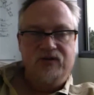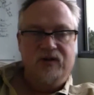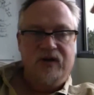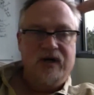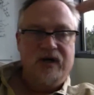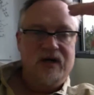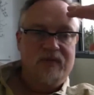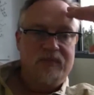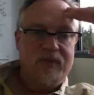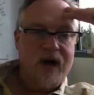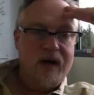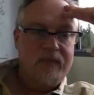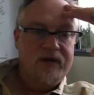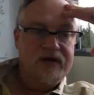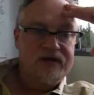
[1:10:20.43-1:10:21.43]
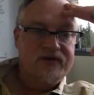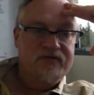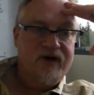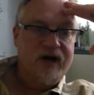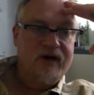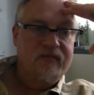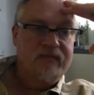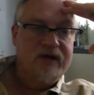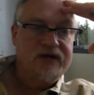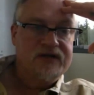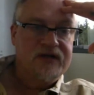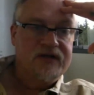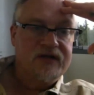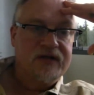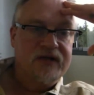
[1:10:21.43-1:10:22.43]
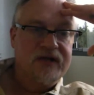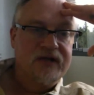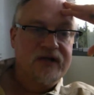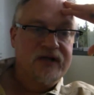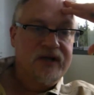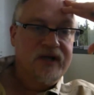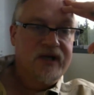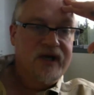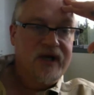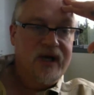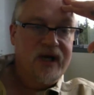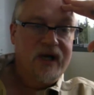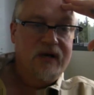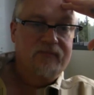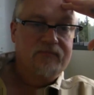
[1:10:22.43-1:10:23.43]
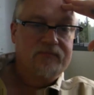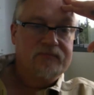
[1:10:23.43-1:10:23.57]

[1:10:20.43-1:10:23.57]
a properties file, basically. And